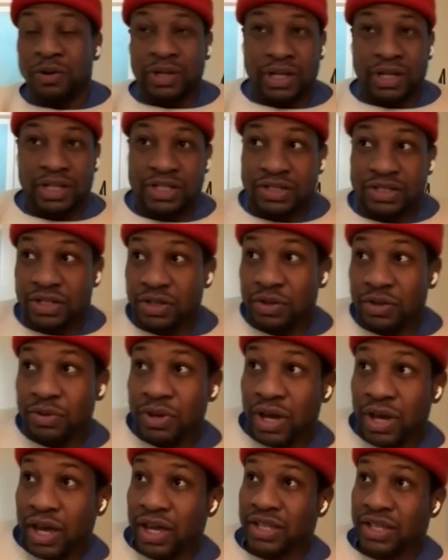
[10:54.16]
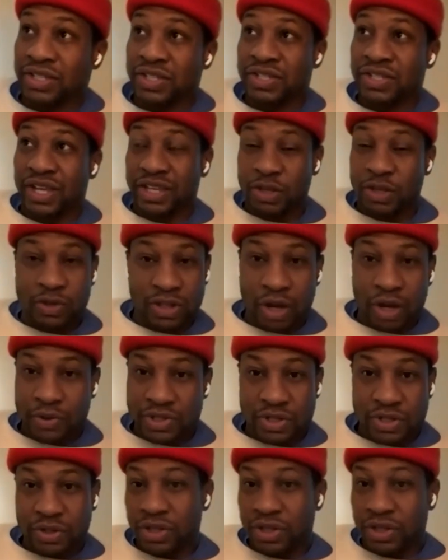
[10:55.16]
when uh, i listen to you guys it's you can
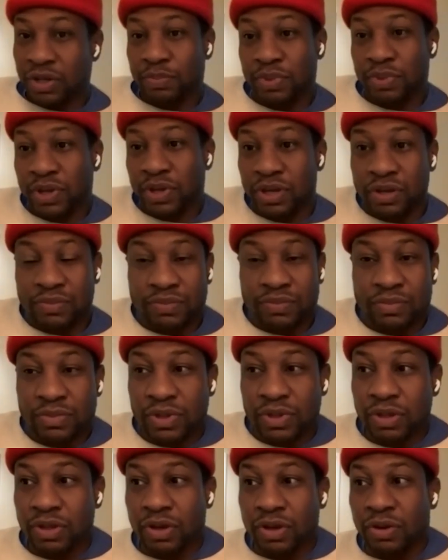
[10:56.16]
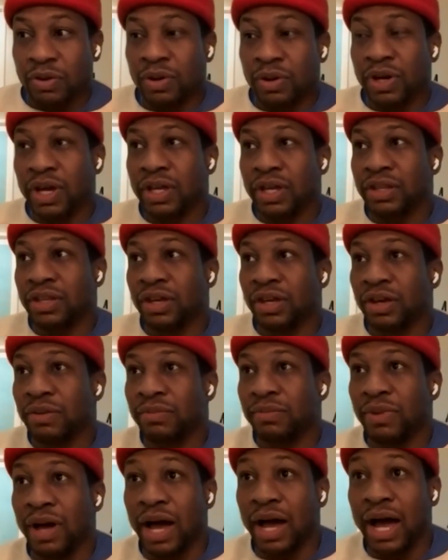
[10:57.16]
always hear the opinion you know and
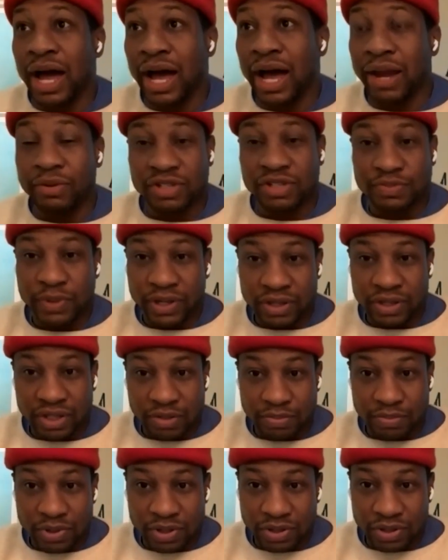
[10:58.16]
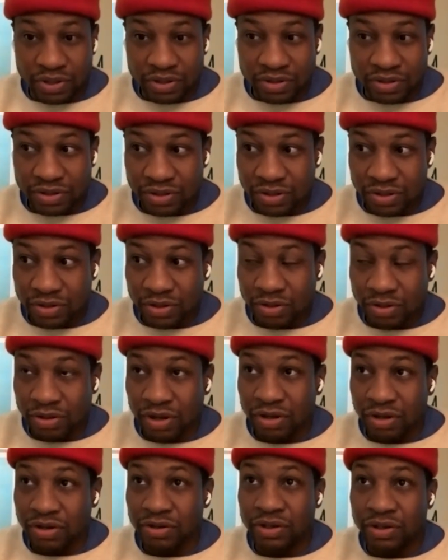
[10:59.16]
um, I, respect the opinion you know a